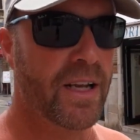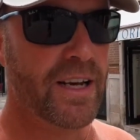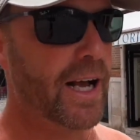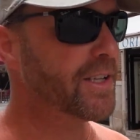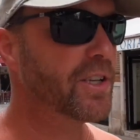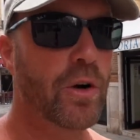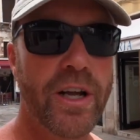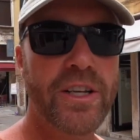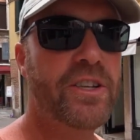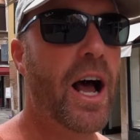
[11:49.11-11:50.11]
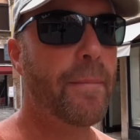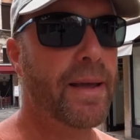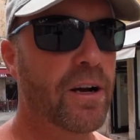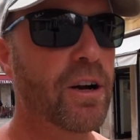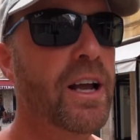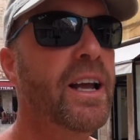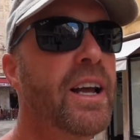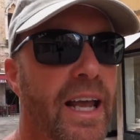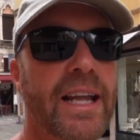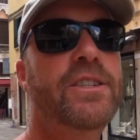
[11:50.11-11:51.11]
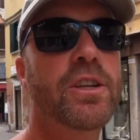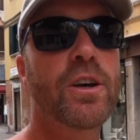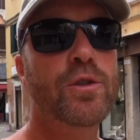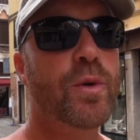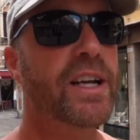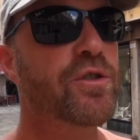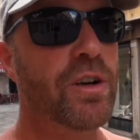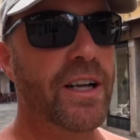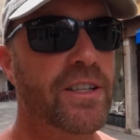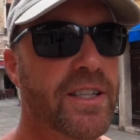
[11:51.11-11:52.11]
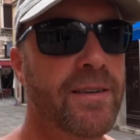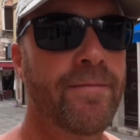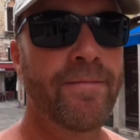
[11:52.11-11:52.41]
not sodas, not beer, into those restaurants.